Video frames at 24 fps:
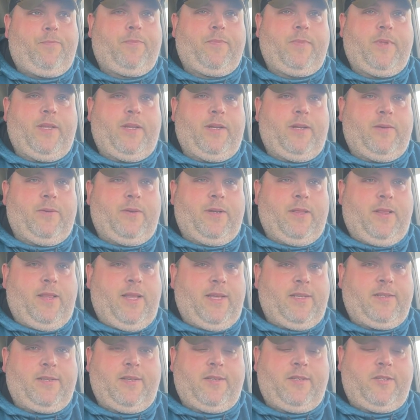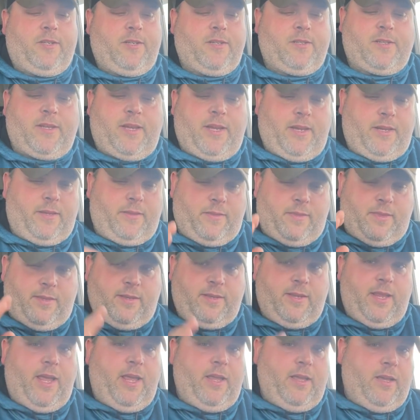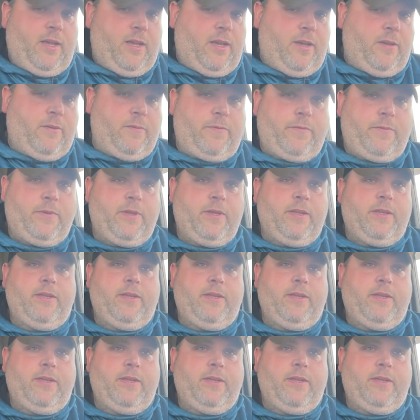You know, unless it's just like the day of.